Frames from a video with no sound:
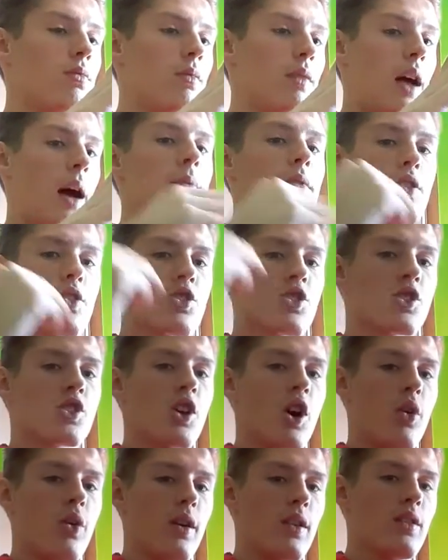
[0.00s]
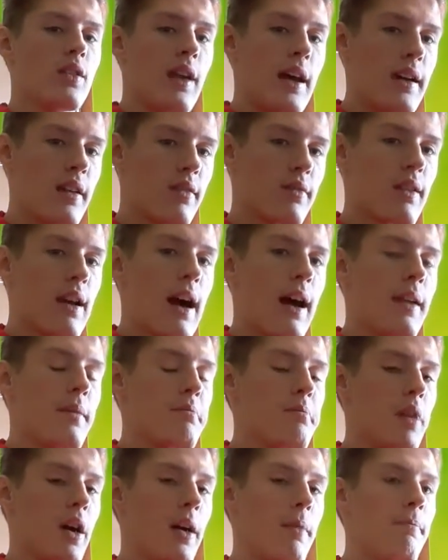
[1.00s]
I'm going to show it later on,
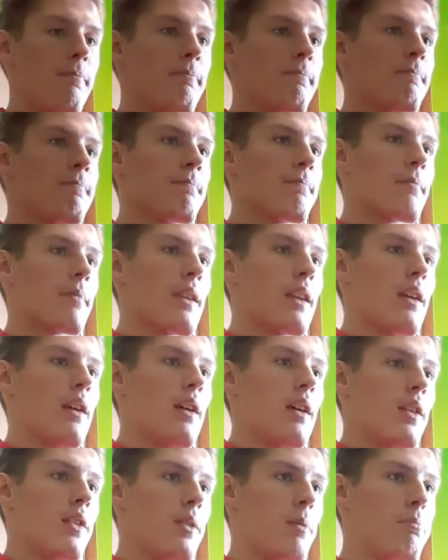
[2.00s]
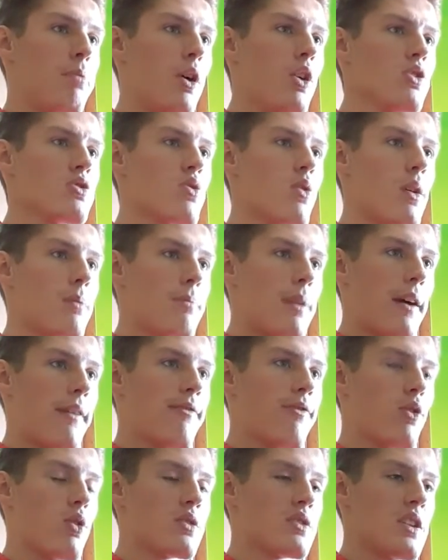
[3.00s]
but the Bulls were up by
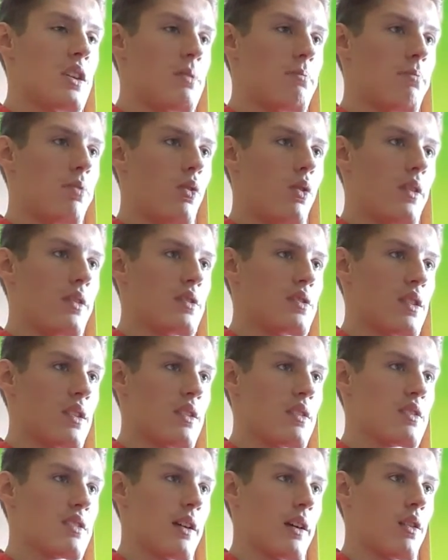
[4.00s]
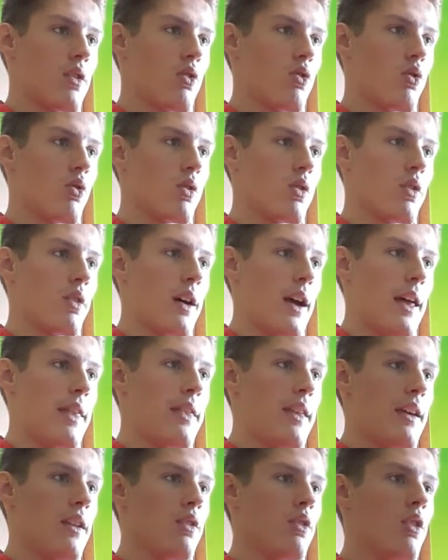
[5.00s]
14 points in the second quarter, and
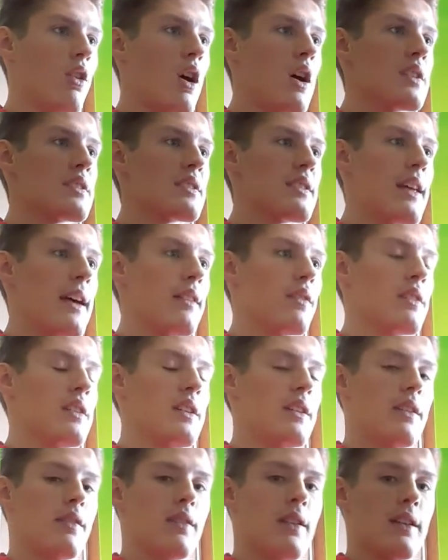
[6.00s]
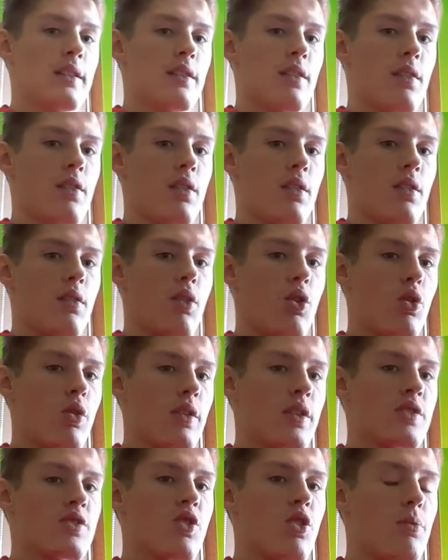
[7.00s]
they lost that lead and let the
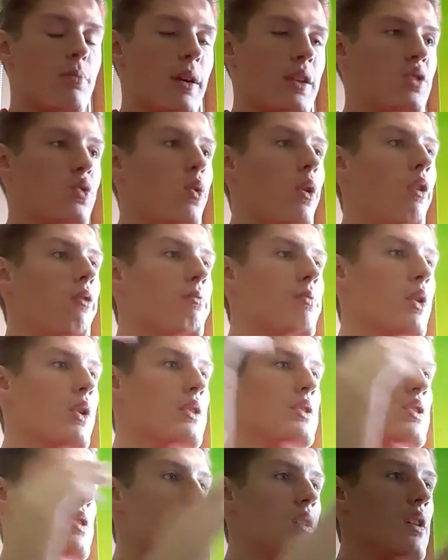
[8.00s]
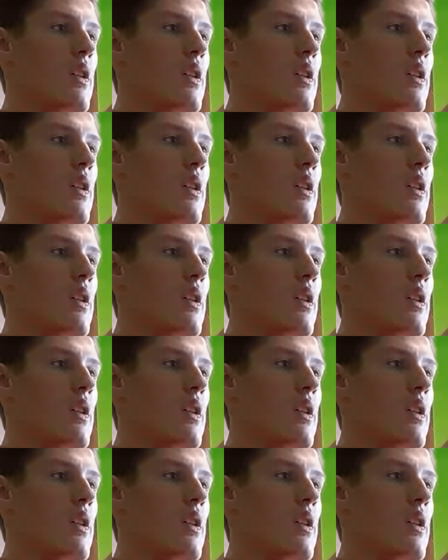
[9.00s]
Hornets go up by 12 points.